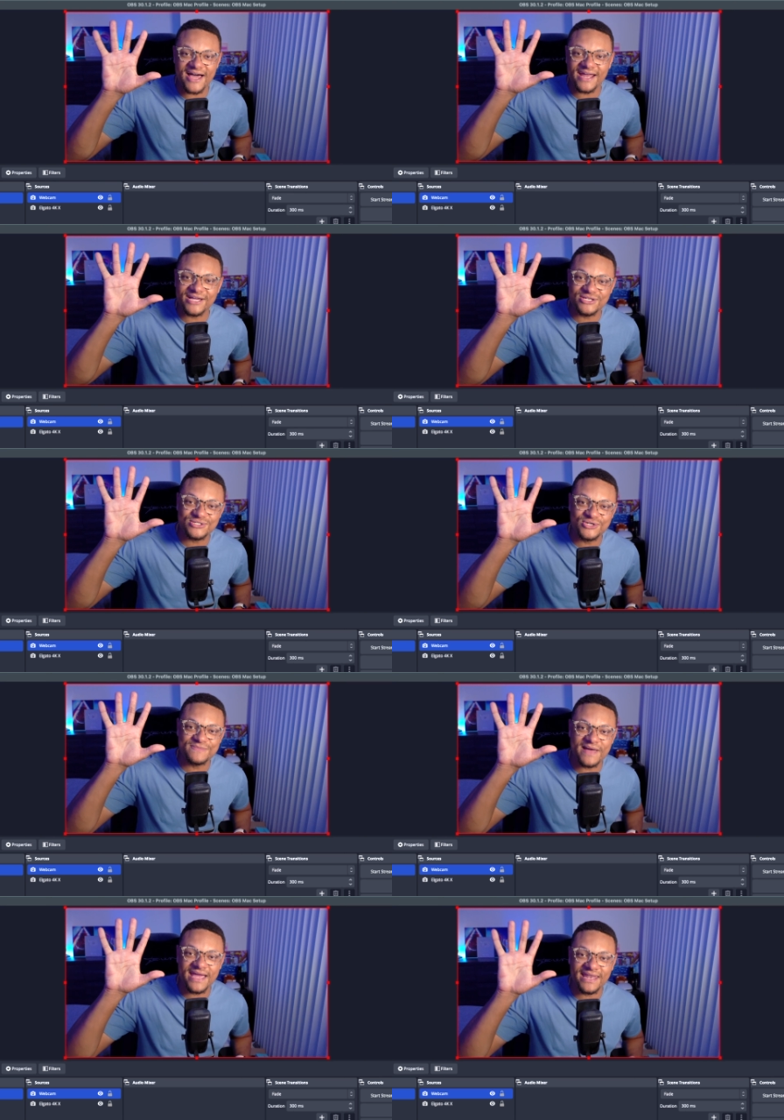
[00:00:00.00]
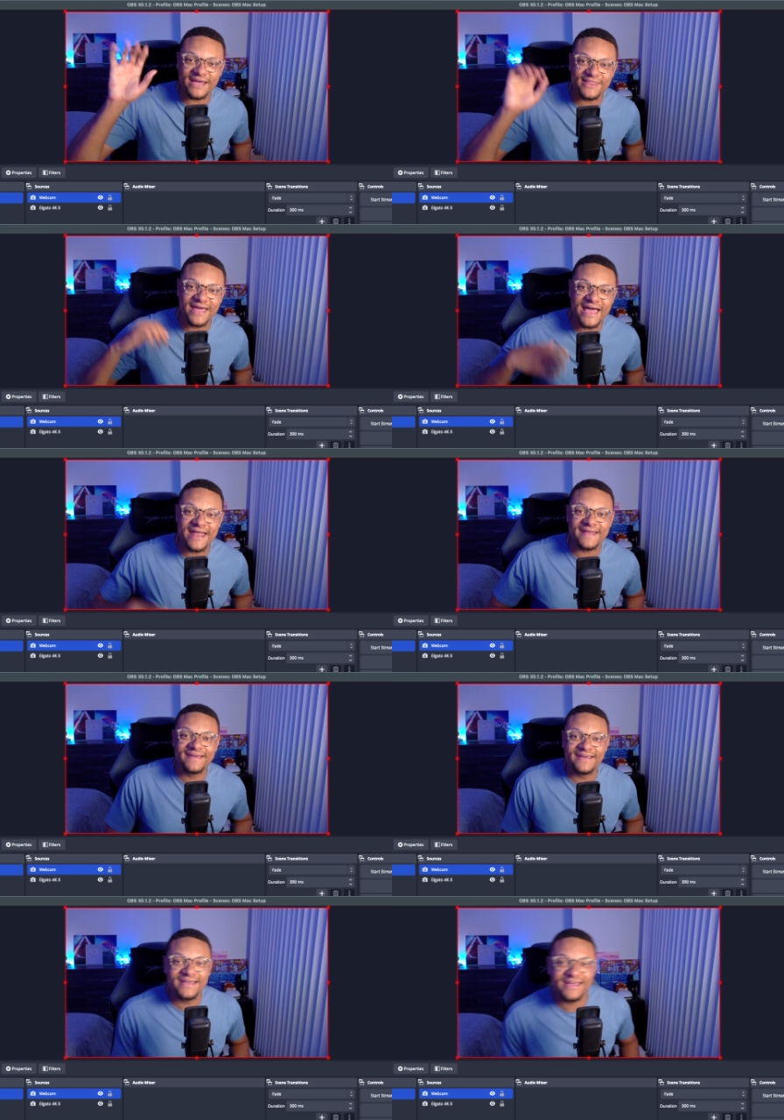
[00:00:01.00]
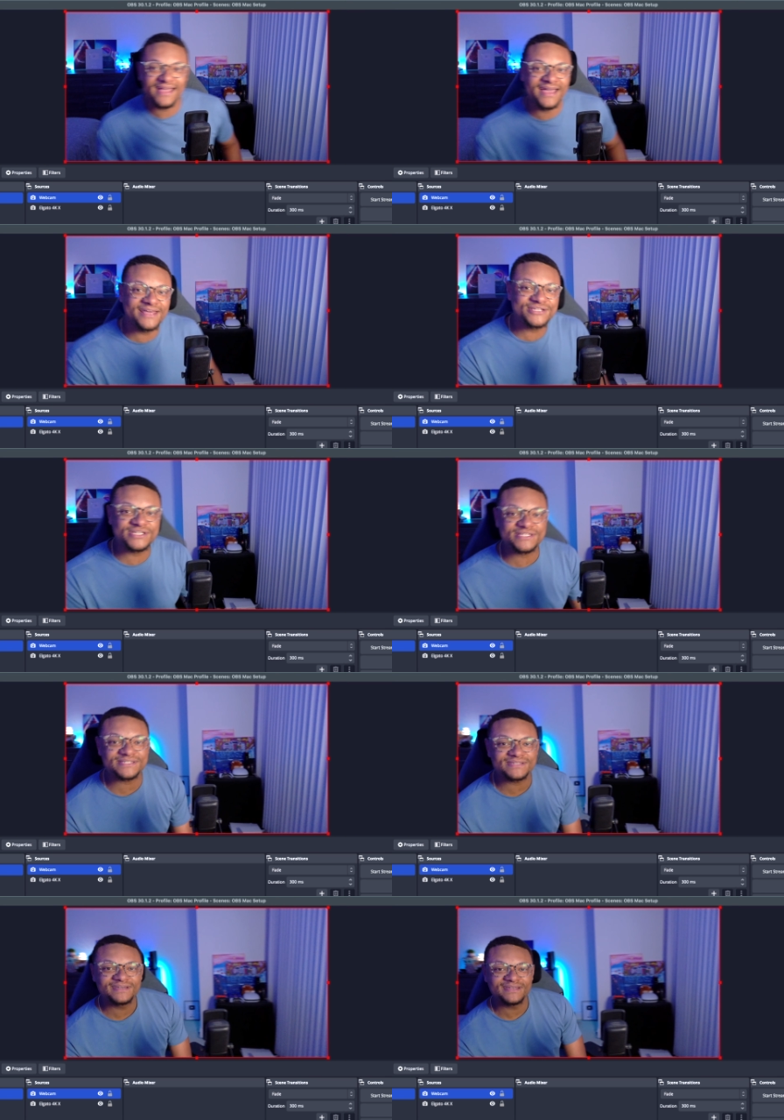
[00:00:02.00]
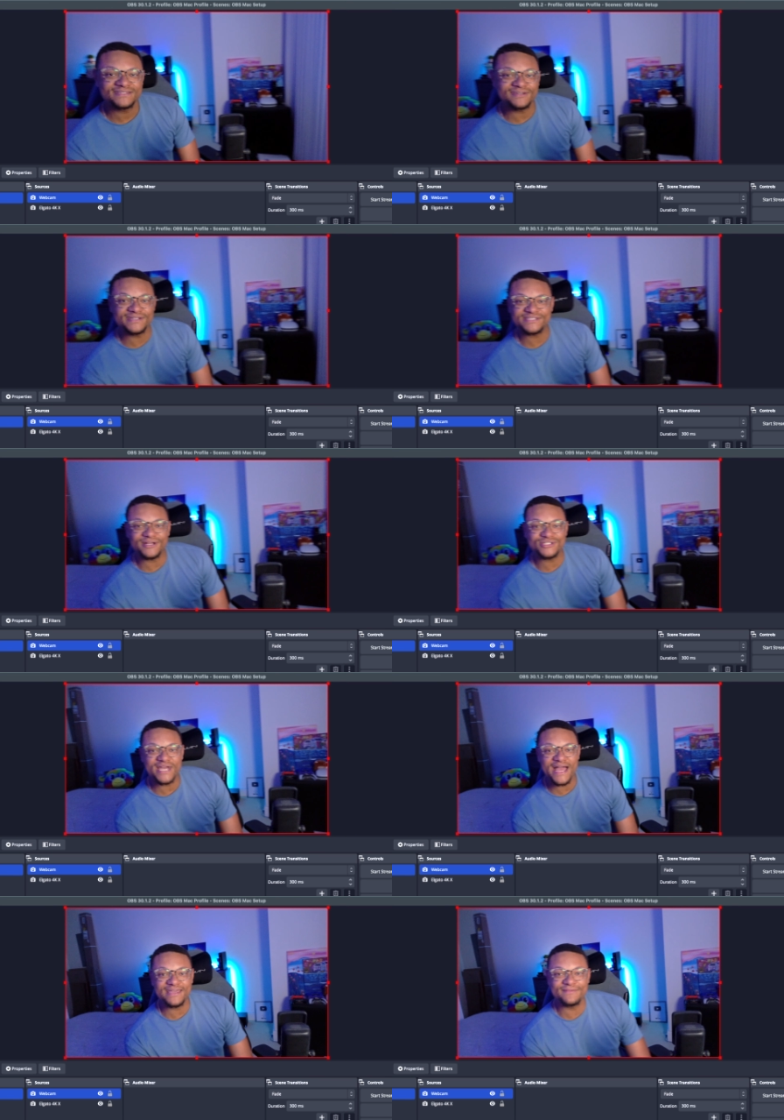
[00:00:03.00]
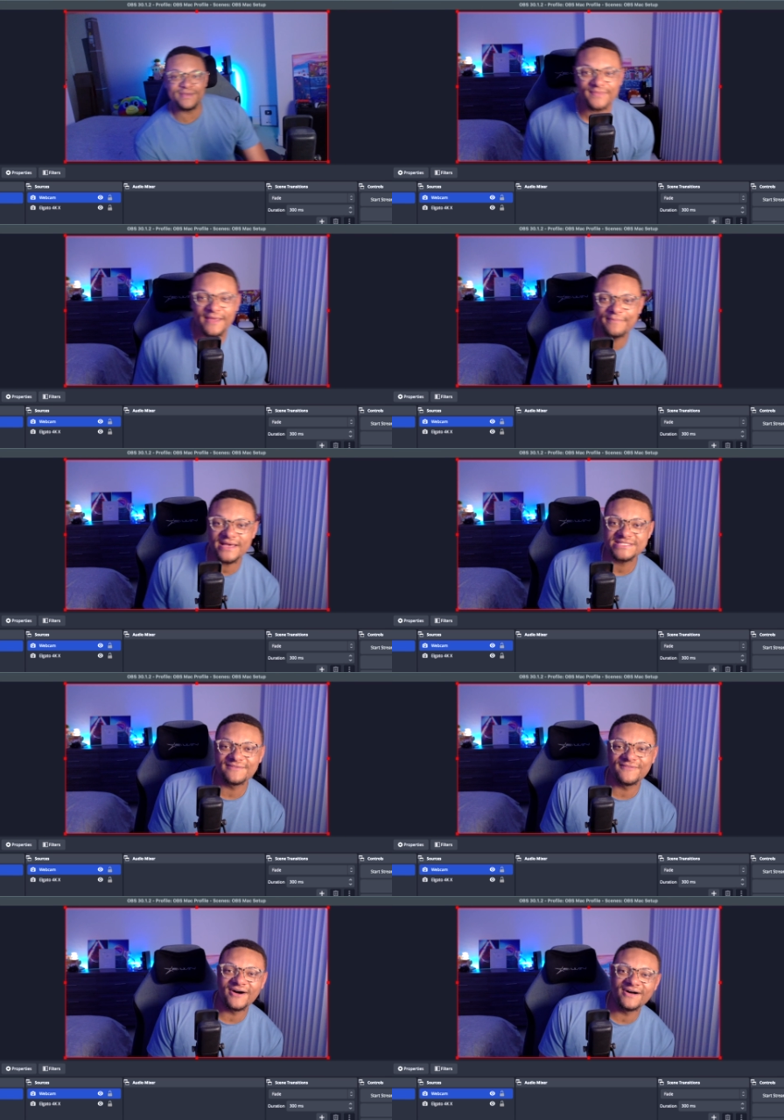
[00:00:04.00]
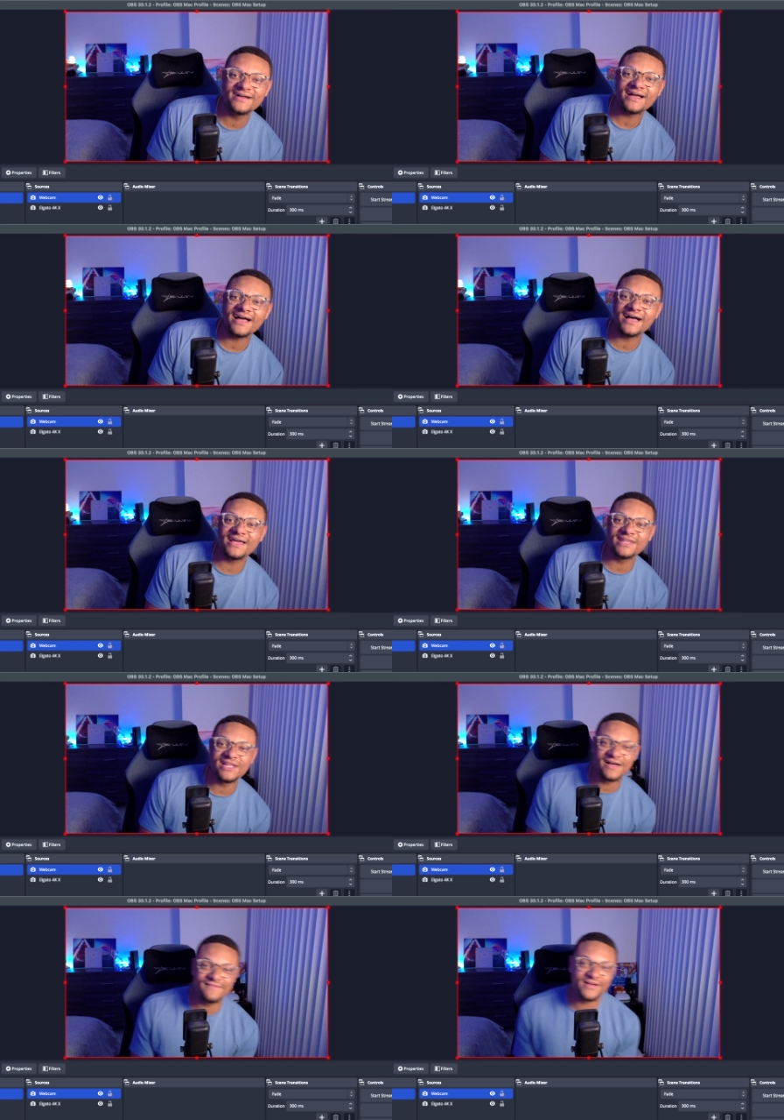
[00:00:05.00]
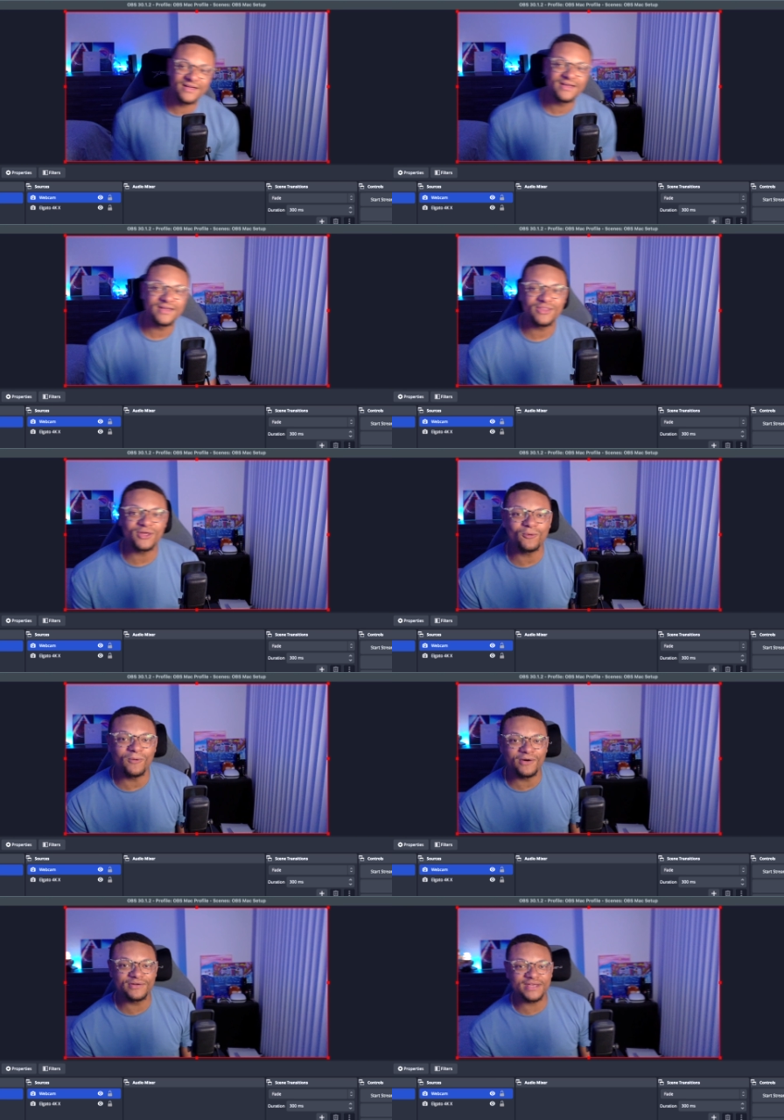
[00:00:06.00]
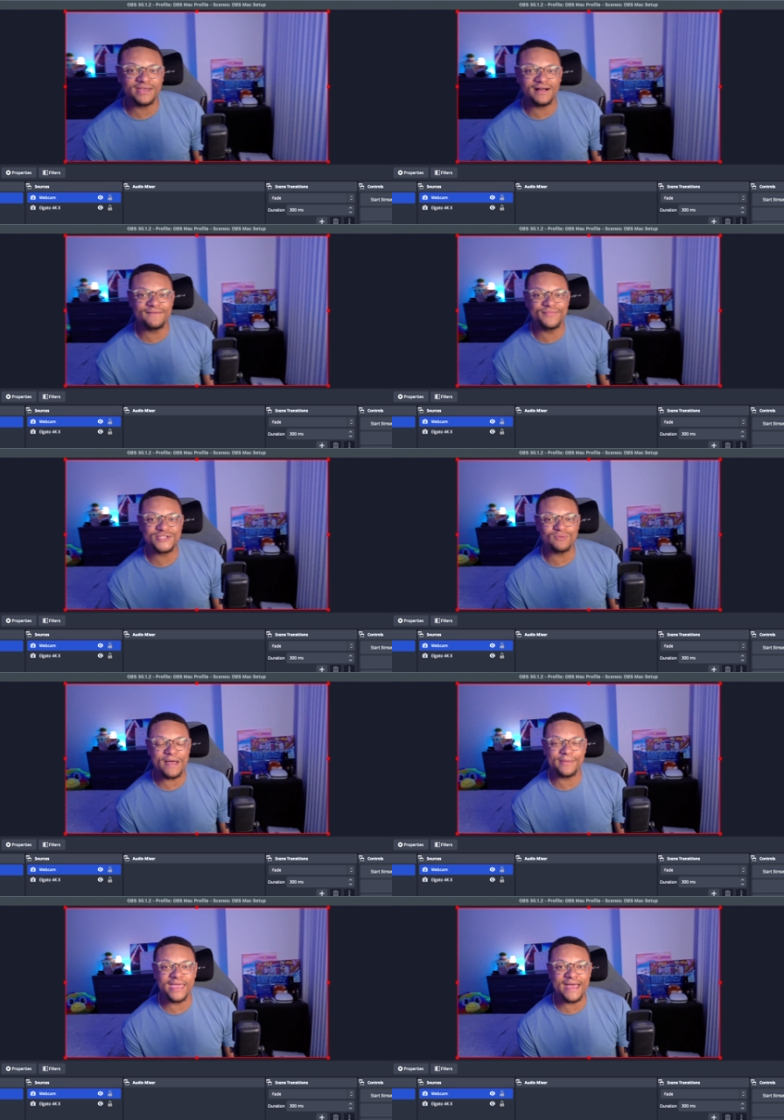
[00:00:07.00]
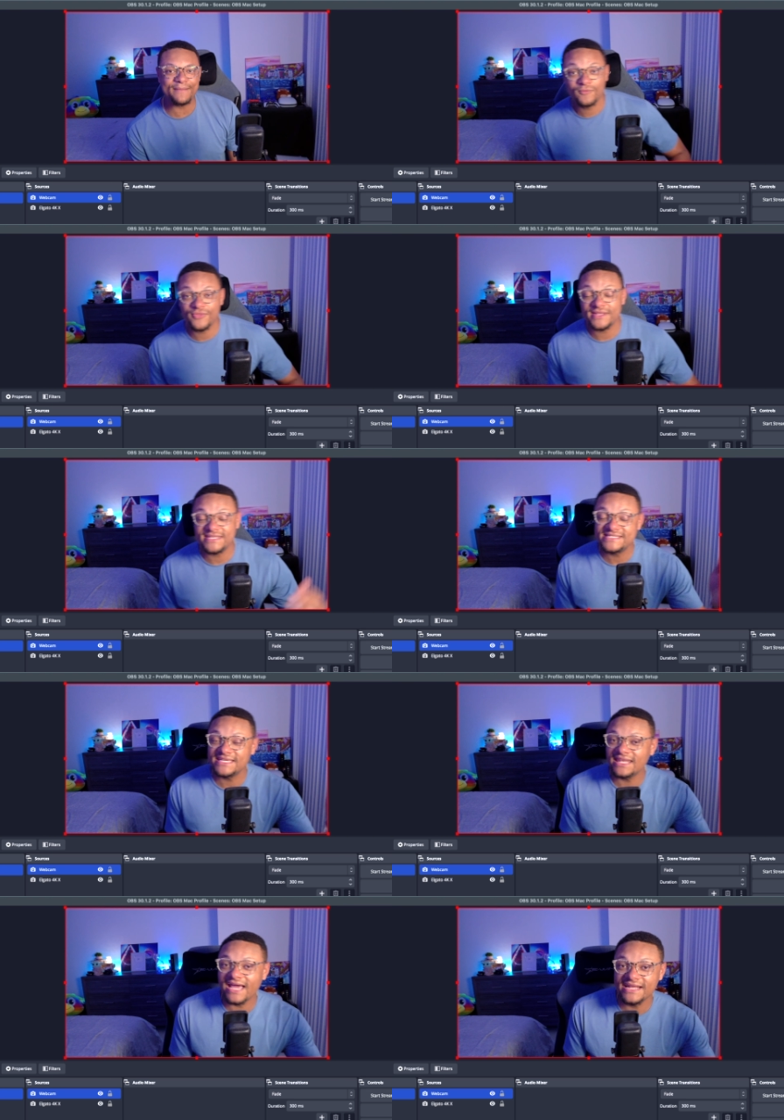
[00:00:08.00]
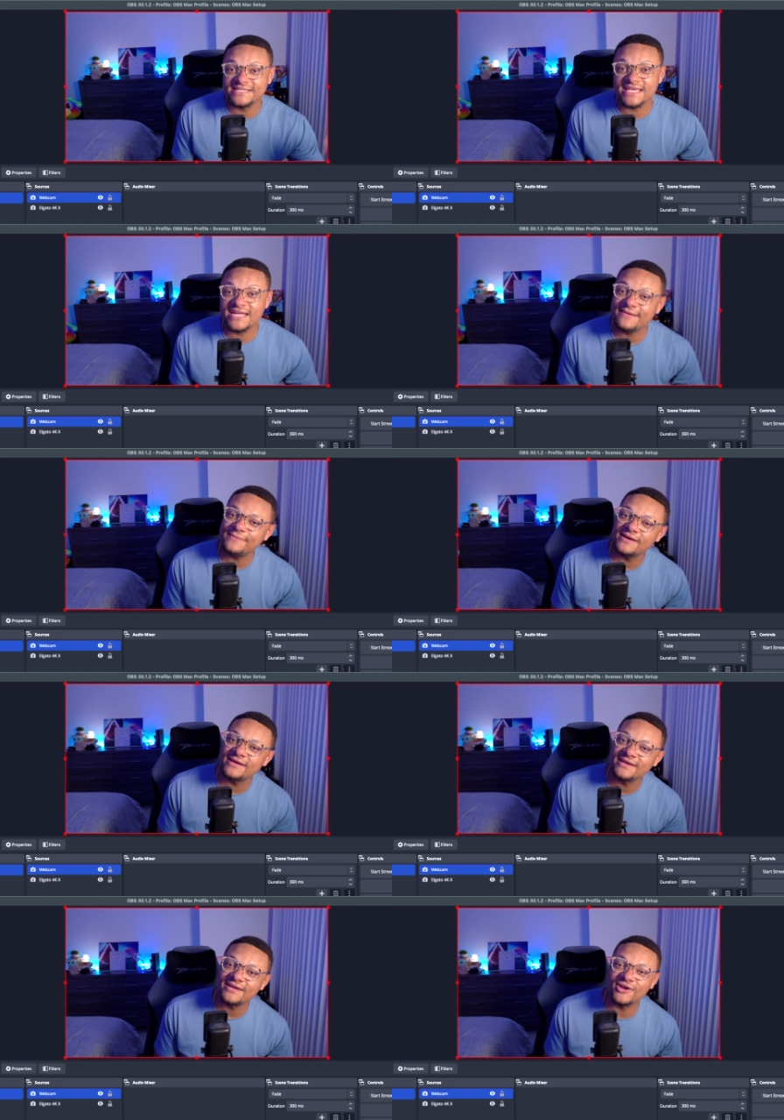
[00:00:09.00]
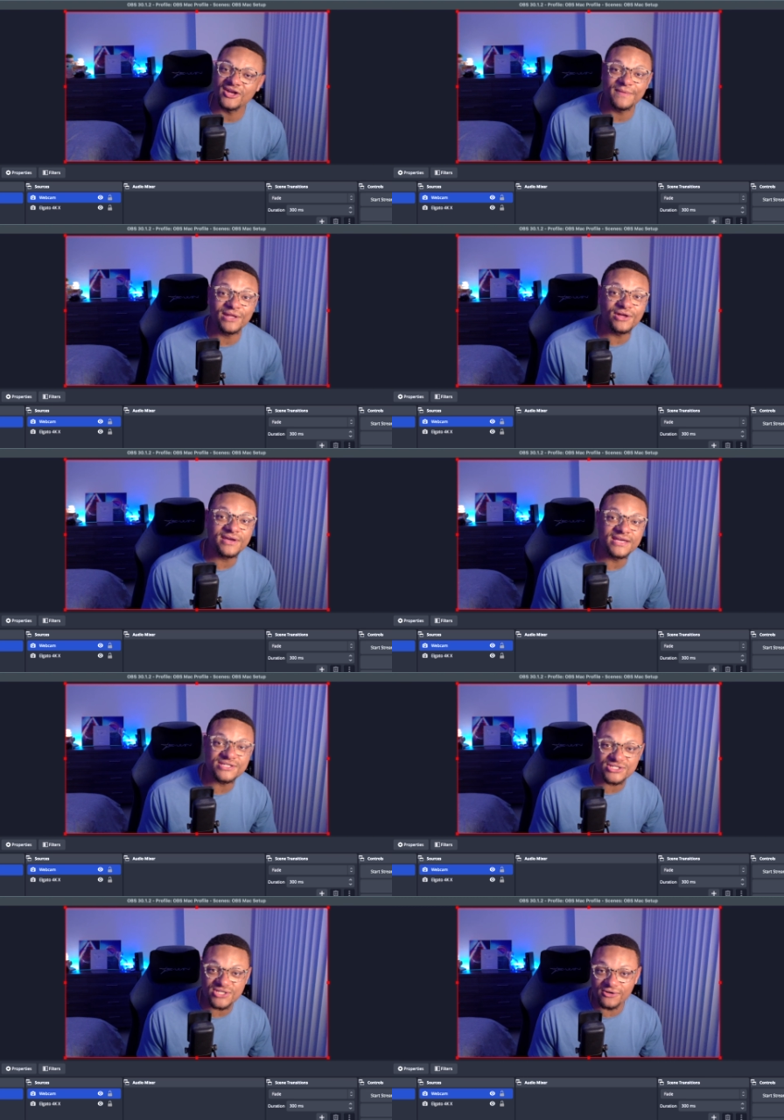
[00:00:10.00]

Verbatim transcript: I can just use my hand like that and it's just, it's gonna start tracking me. And best of all, I love the quality of this webcam. With a decent lighting setup, you're gonna be looking so